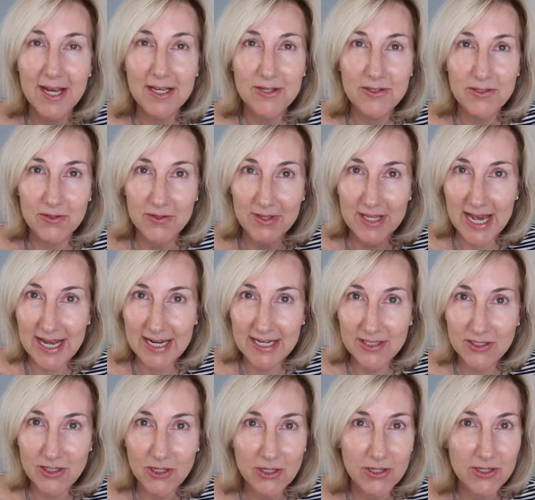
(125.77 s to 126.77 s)
So that
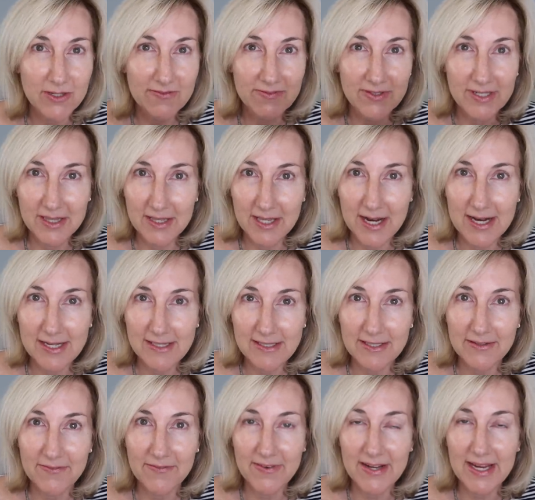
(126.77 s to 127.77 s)
is her
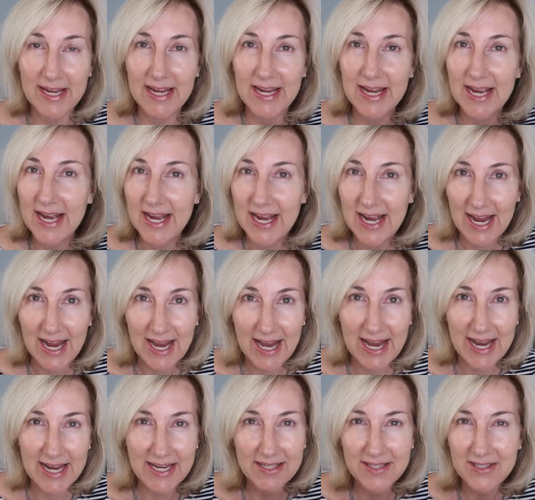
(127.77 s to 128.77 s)
philosophy.
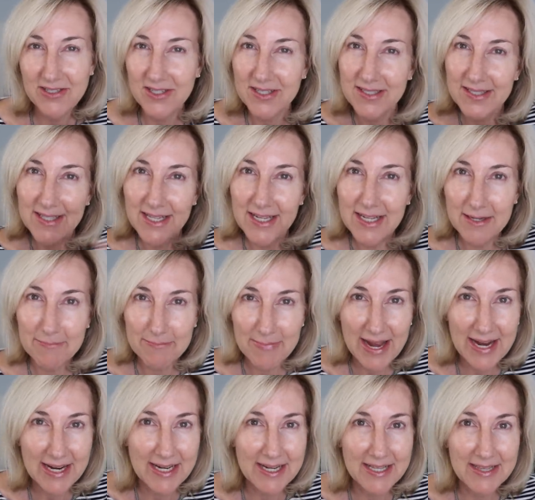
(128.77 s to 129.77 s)
And just like
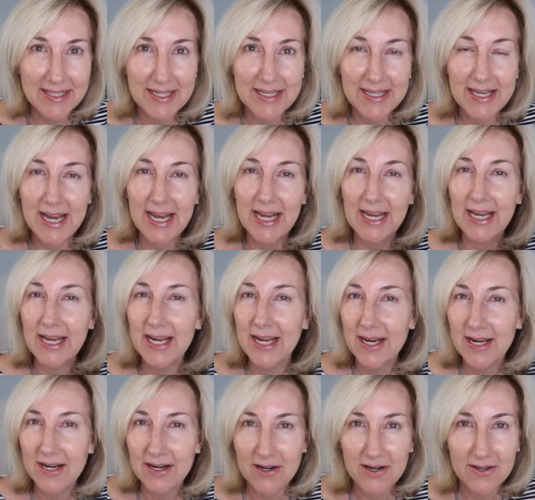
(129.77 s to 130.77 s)
back in the day,
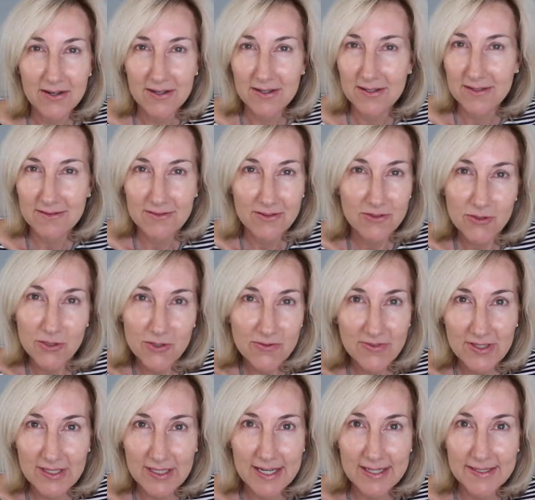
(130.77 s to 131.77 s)
her true
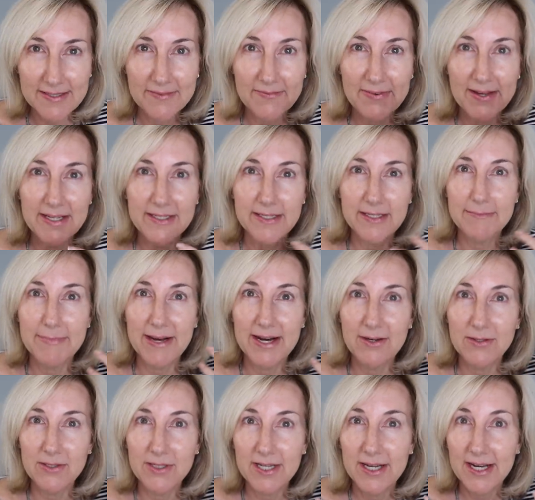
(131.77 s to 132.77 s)
philosophy is
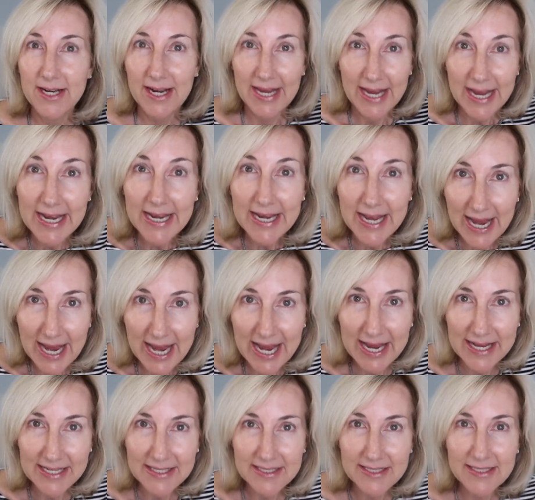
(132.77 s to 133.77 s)
about
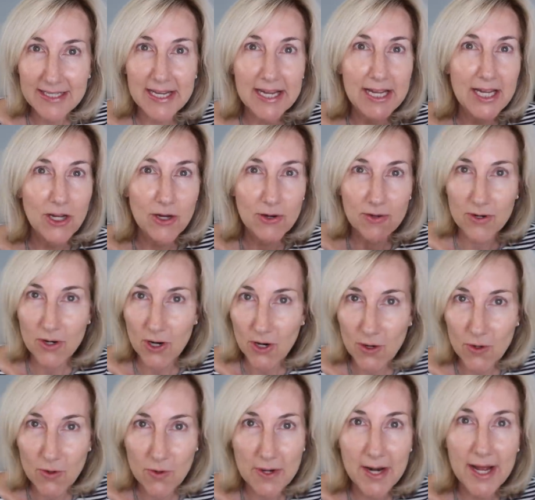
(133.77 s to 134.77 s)
enhancing your
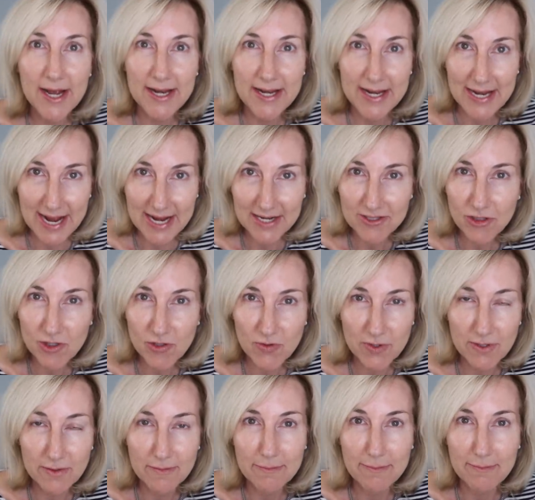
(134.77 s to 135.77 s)
own
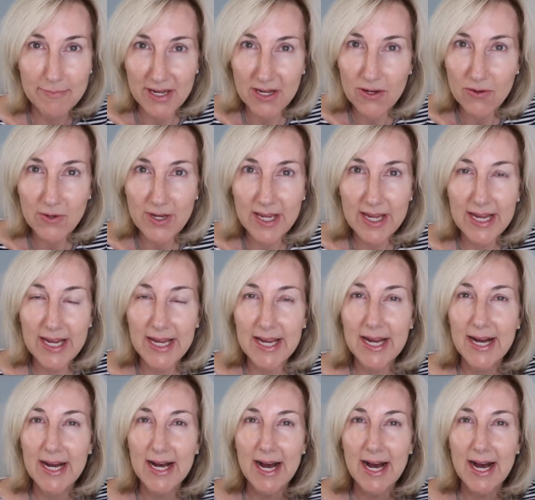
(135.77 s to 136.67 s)
natural beauty.